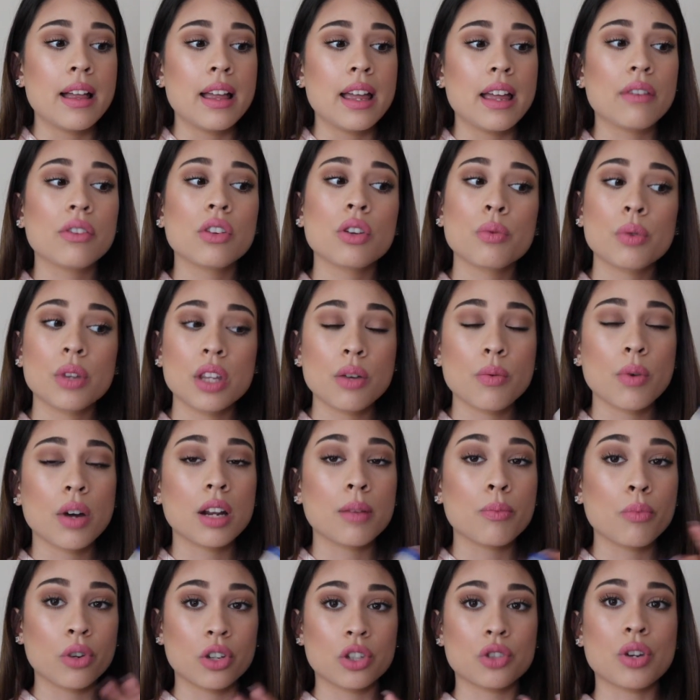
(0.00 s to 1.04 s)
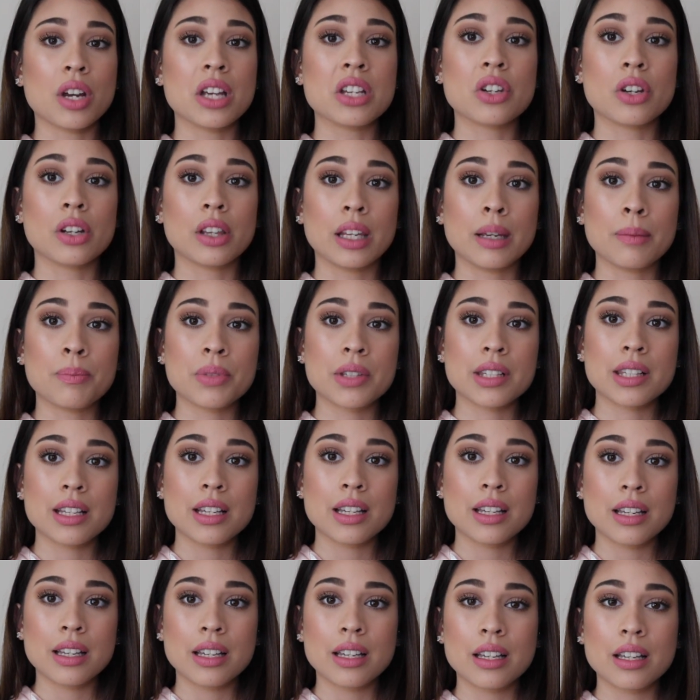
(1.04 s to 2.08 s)
if you really want to moisturize your lips
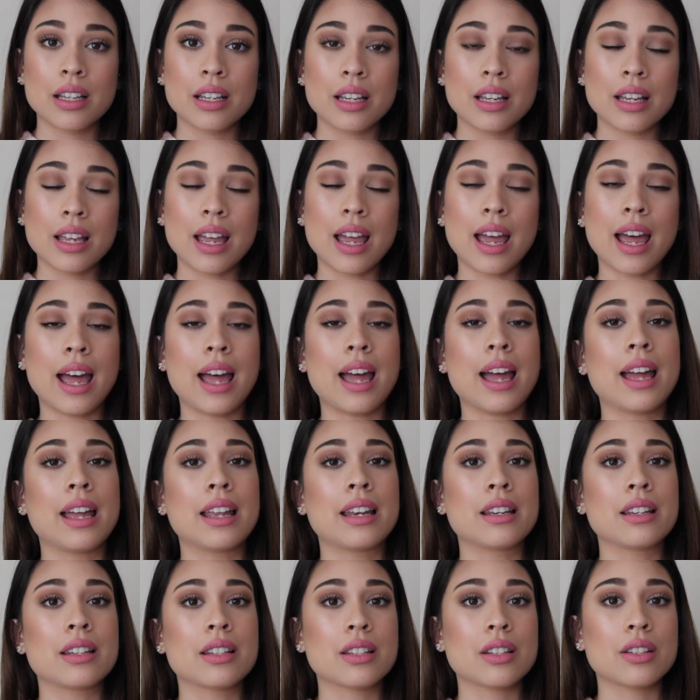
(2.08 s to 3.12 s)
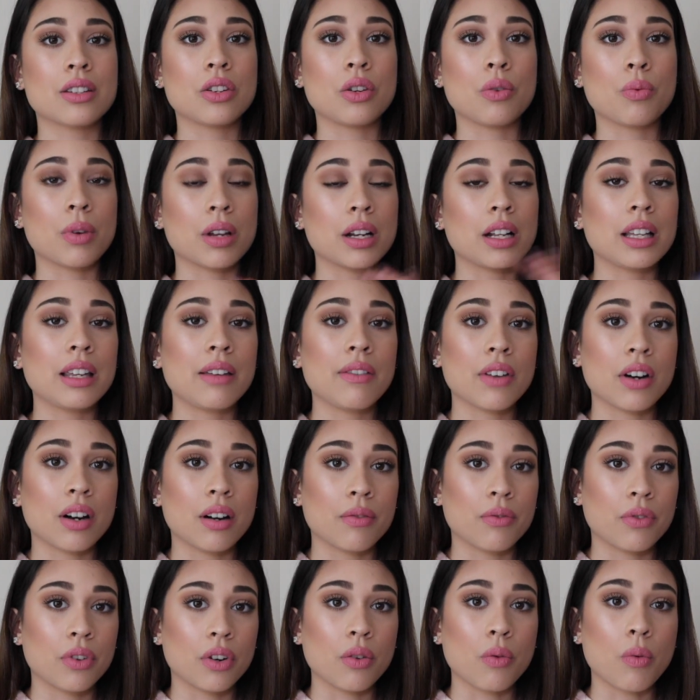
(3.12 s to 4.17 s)
and you want to leave it
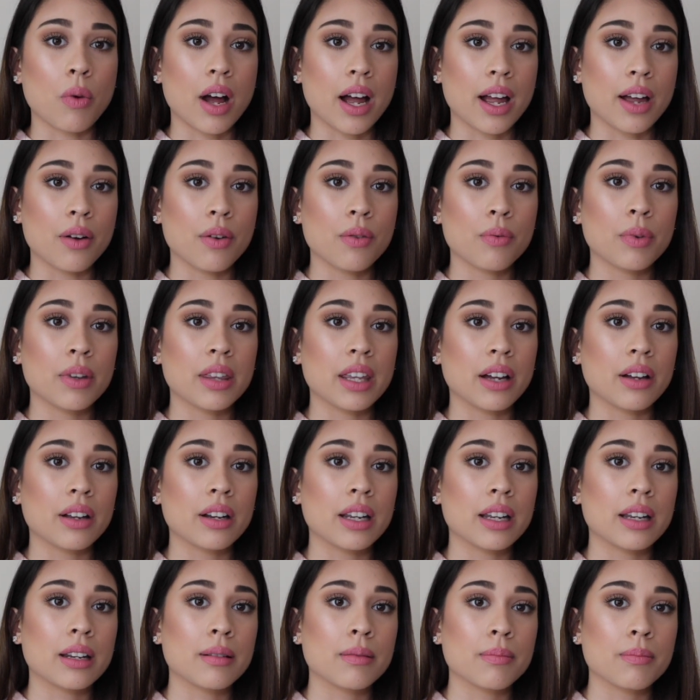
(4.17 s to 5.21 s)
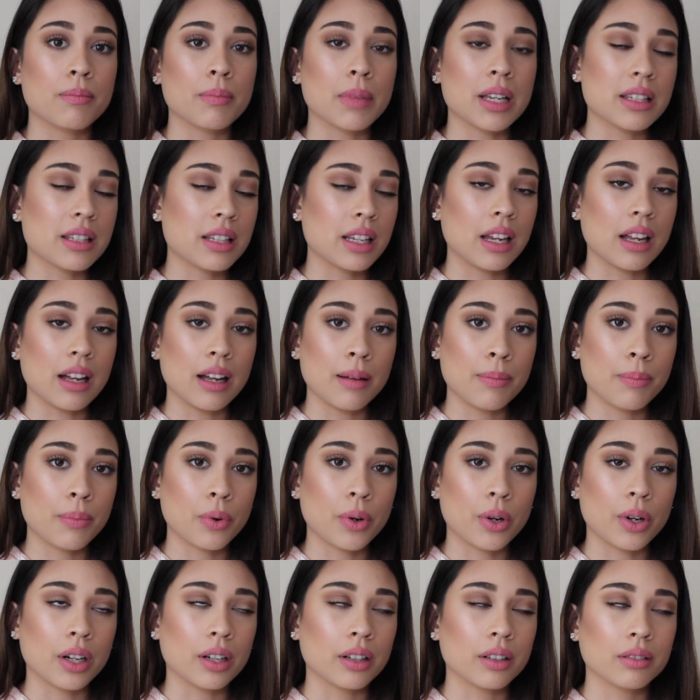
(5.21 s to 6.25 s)
on for a while without it messing up
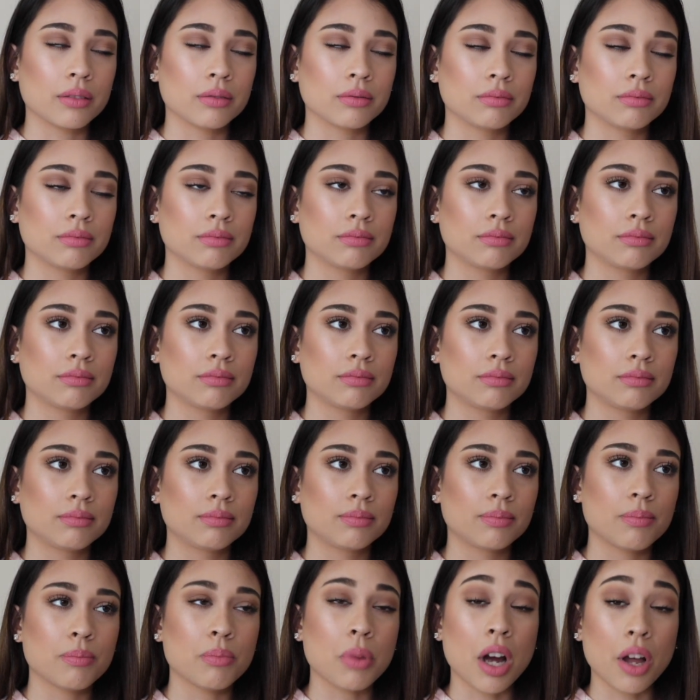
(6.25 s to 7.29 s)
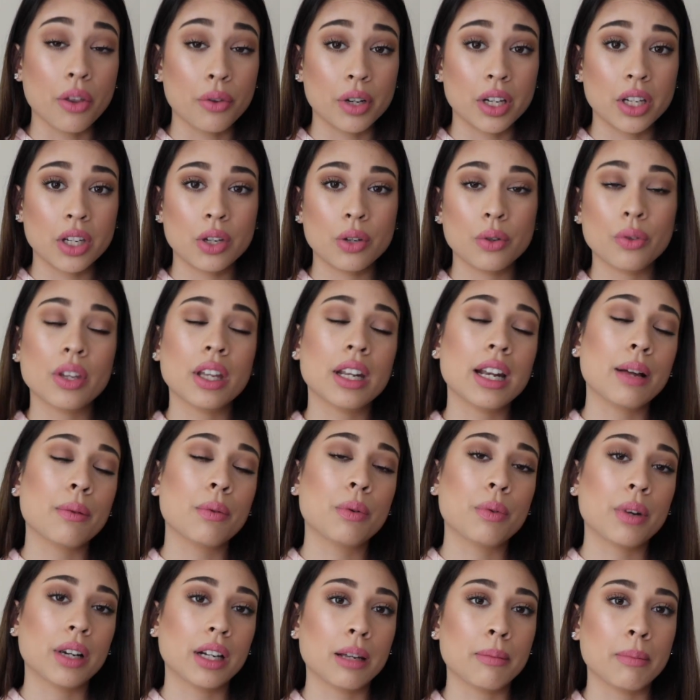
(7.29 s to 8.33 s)
or bothering you, then I
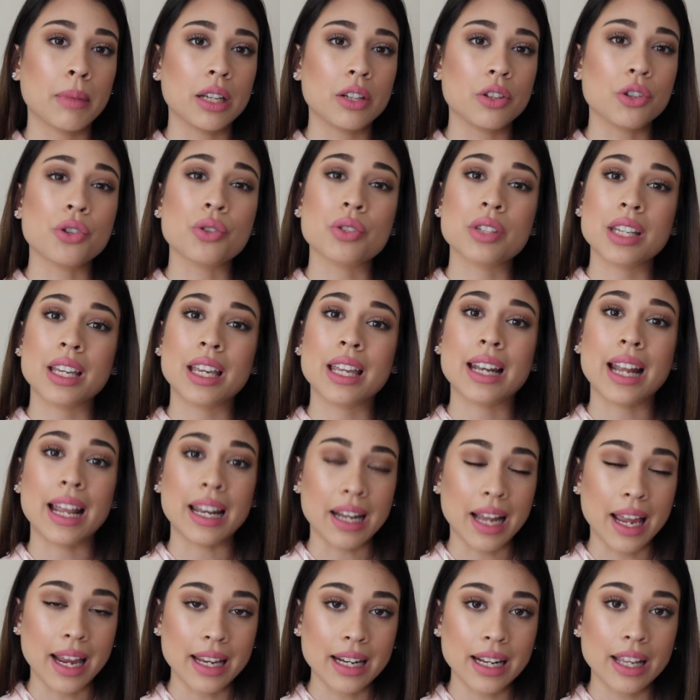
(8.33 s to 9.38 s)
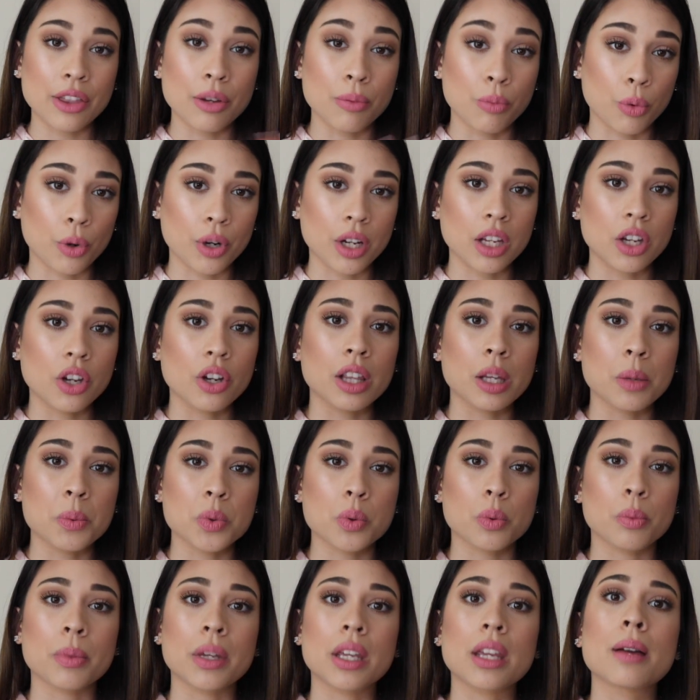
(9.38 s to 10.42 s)
would recommend you using it at night. In the morning, your
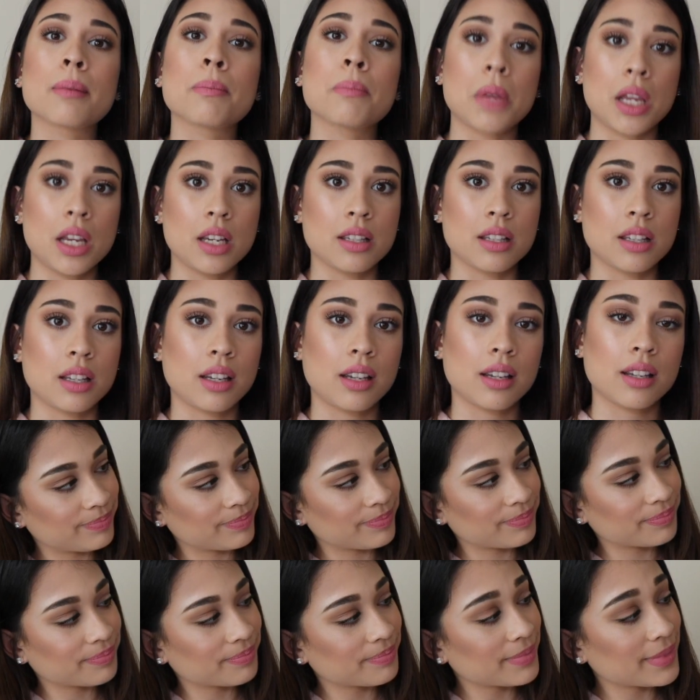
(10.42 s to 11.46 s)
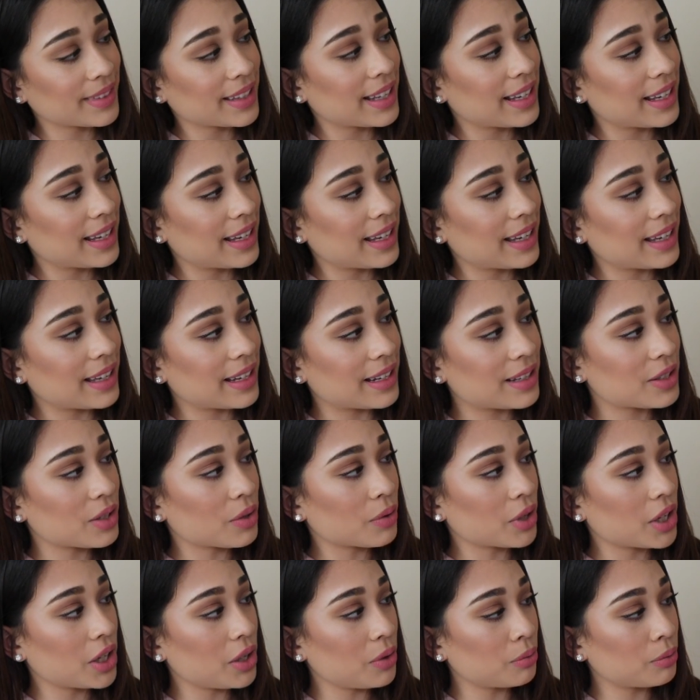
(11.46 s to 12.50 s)
lips will be amazing. It's
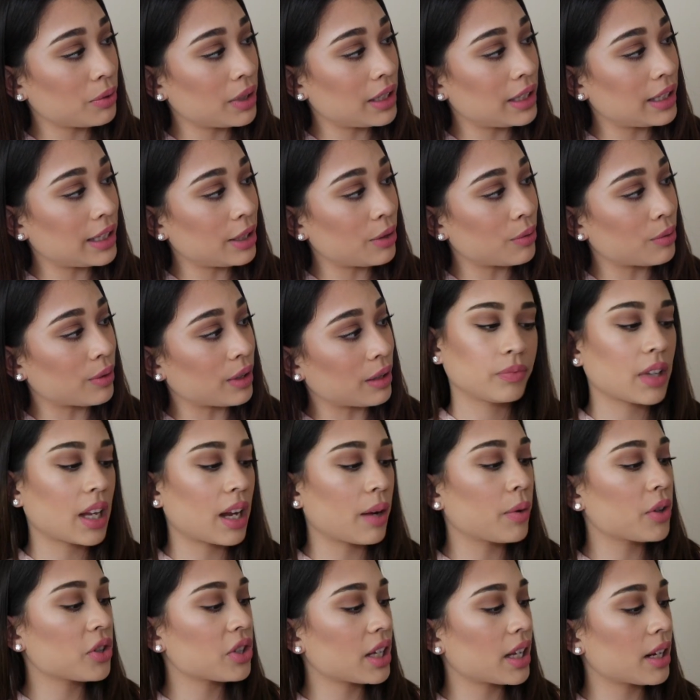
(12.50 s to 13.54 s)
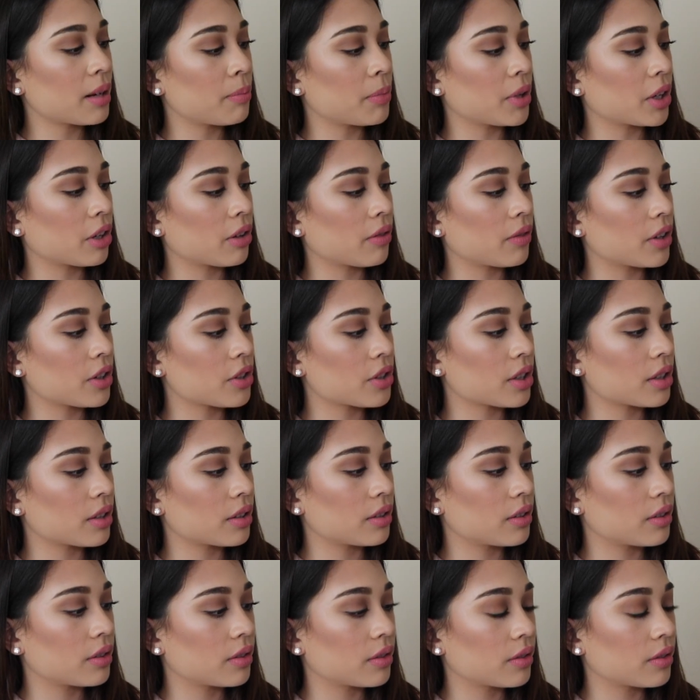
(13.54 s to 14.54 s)
so cute and little. I wish they had a bigger version.